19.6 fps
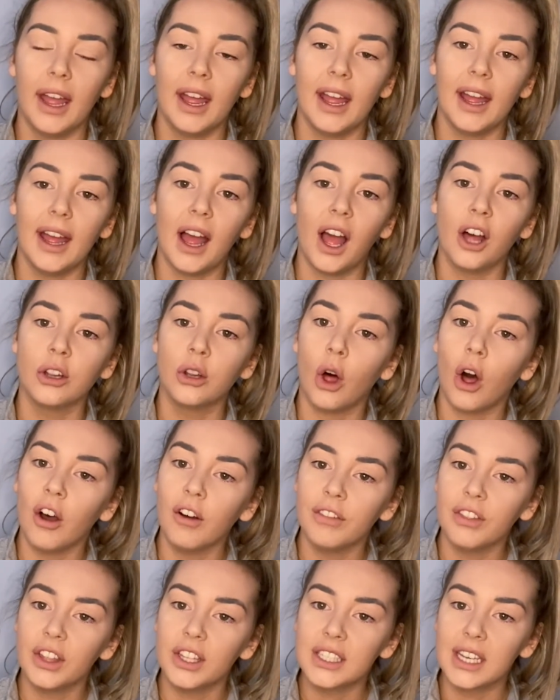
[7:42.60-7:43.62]
a lot of
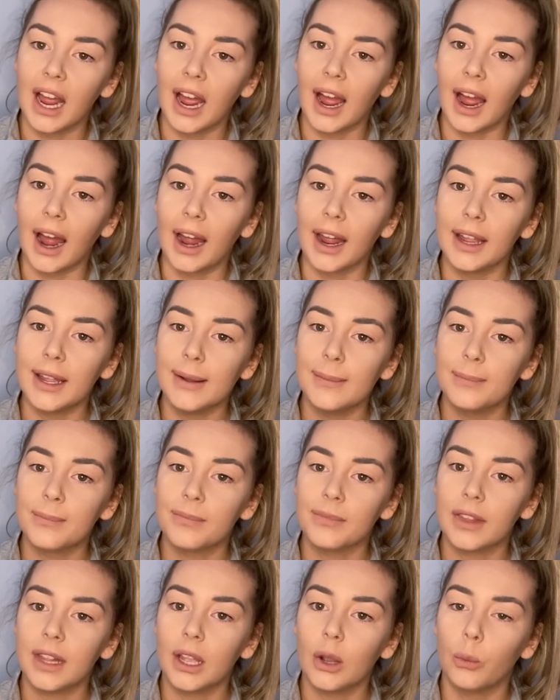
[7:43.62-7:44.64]
the time
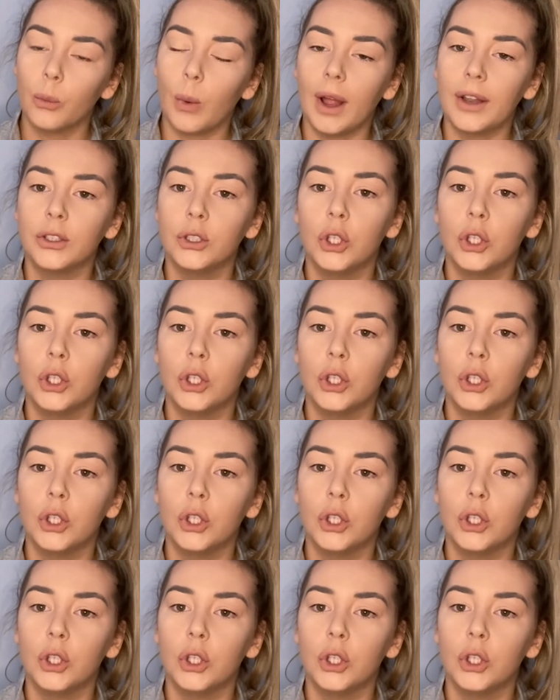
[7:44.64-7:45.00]
when